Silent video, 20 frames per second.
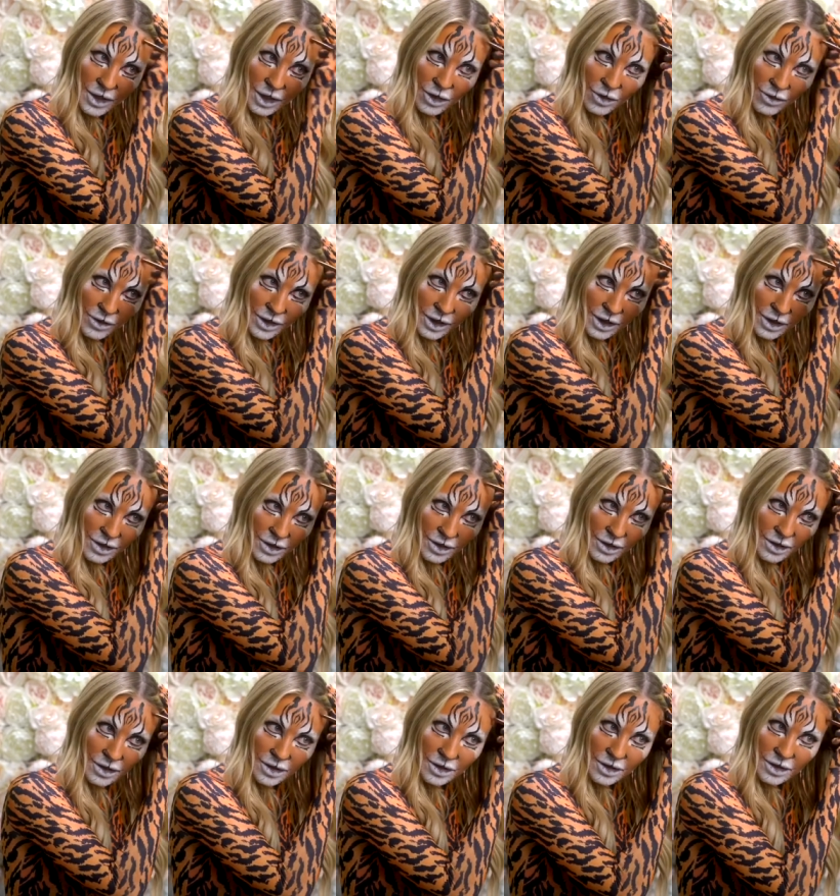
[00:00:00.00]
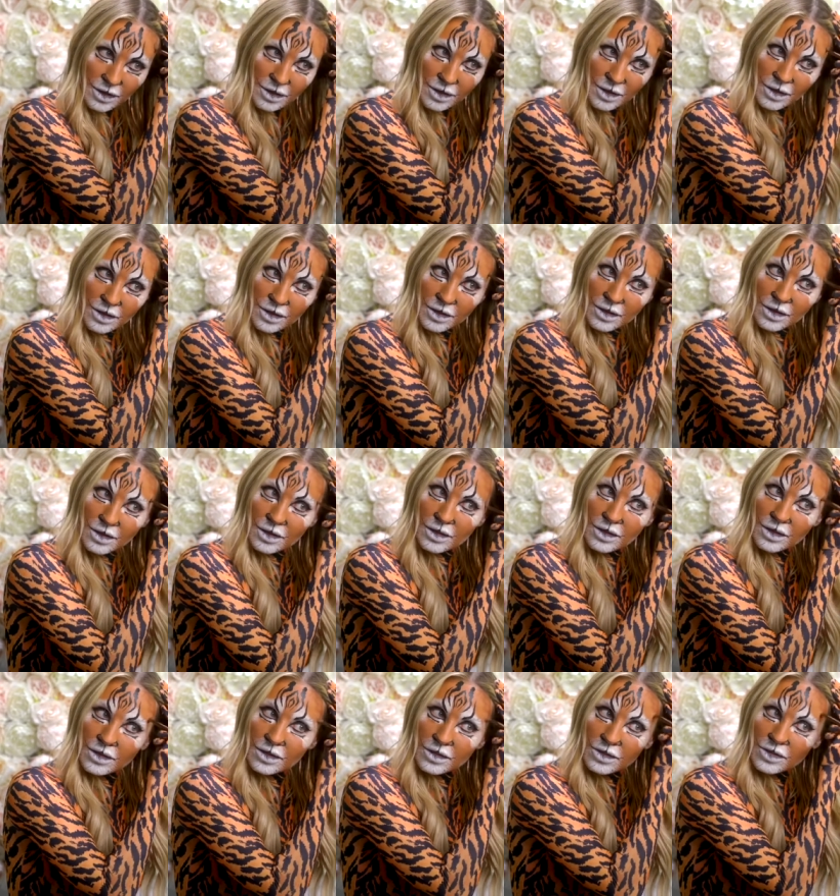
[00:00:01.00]
over here
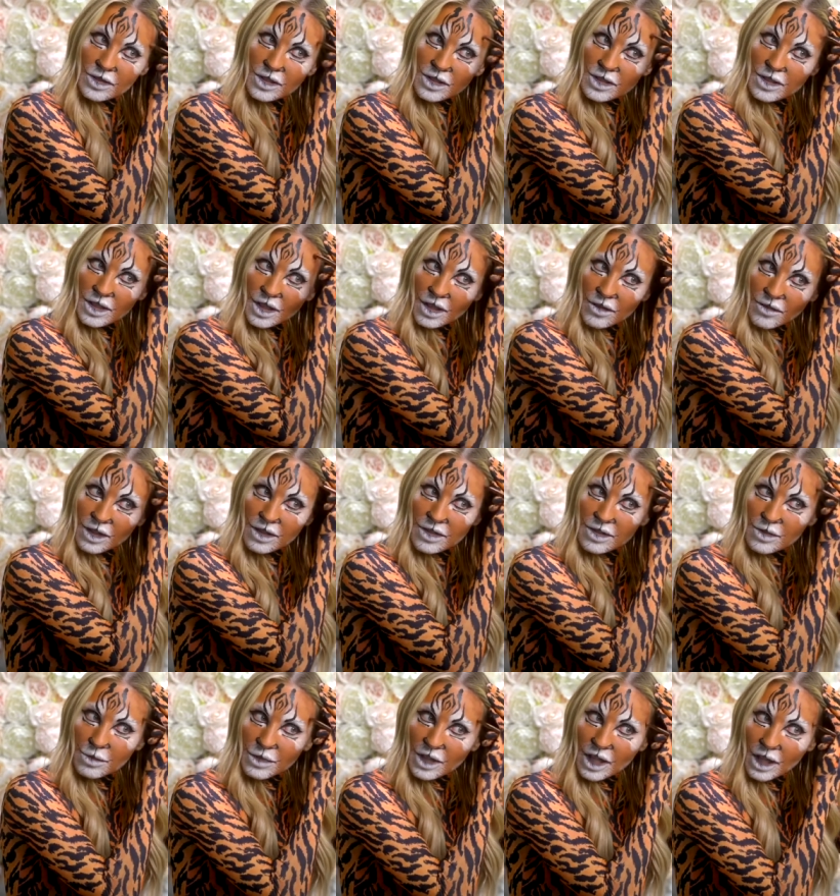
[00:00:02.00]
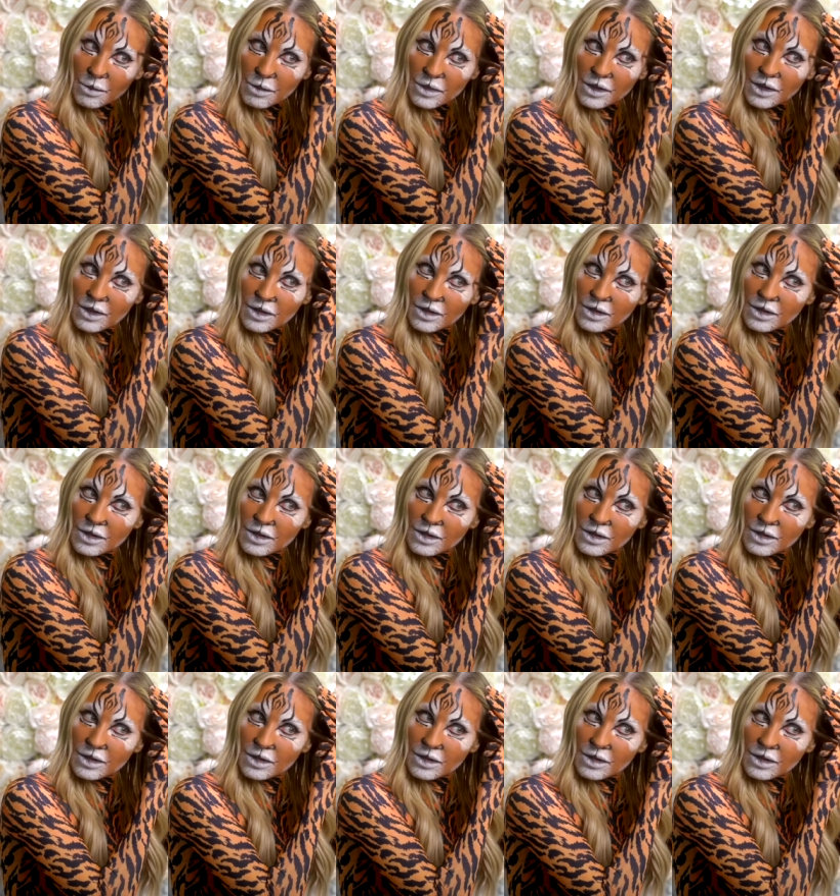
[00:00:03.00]
just to give it some depth